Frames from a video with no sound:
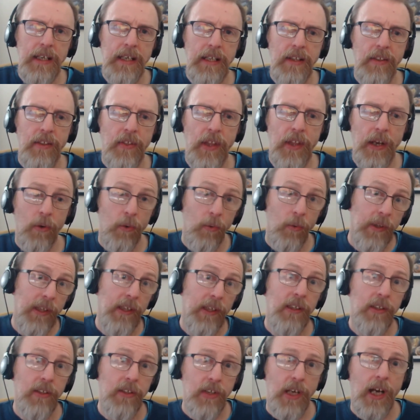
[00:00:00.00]
their
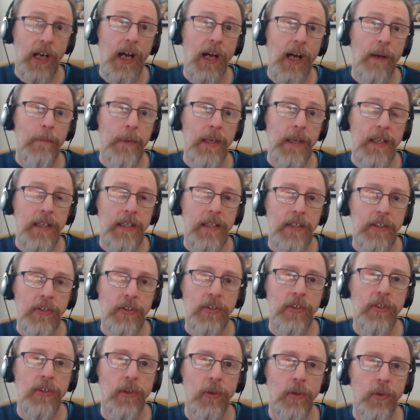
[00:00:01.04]
real job
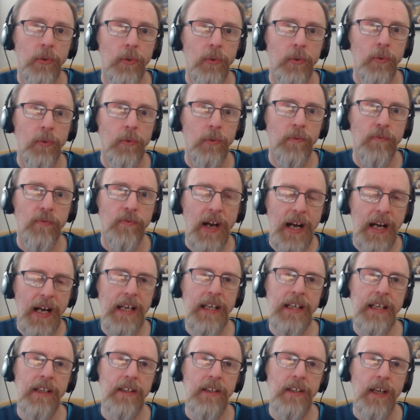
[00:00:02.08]
is to
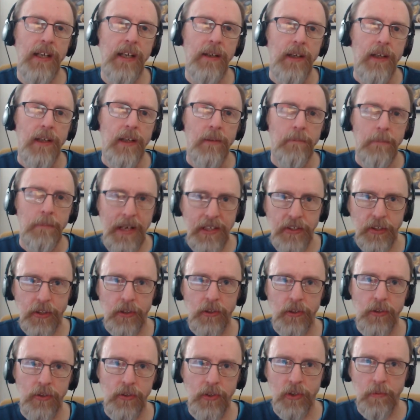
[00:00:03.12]
find
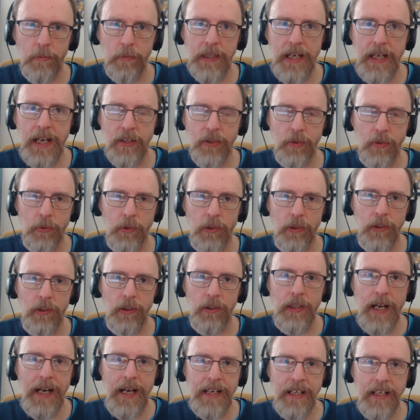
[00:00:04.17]
magical,
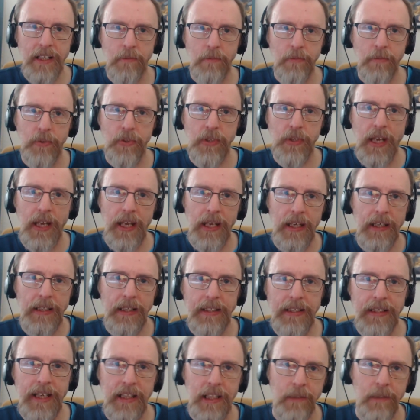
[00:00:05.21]
supernatural items
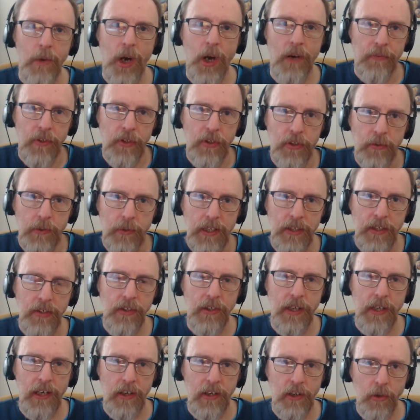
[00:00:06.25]
and get them off the
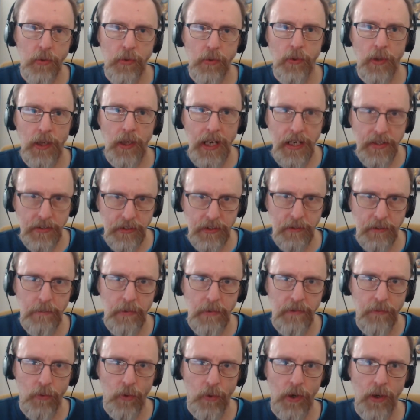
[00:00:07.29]
streets and neutralize them
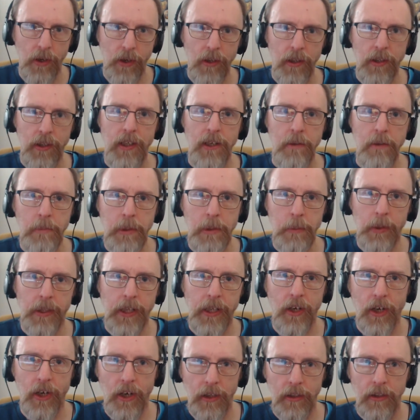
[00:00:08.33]
before people
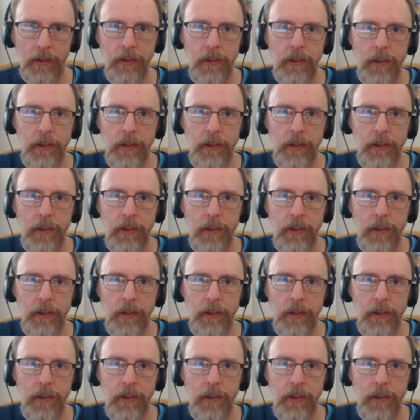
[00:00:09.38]
get hurt.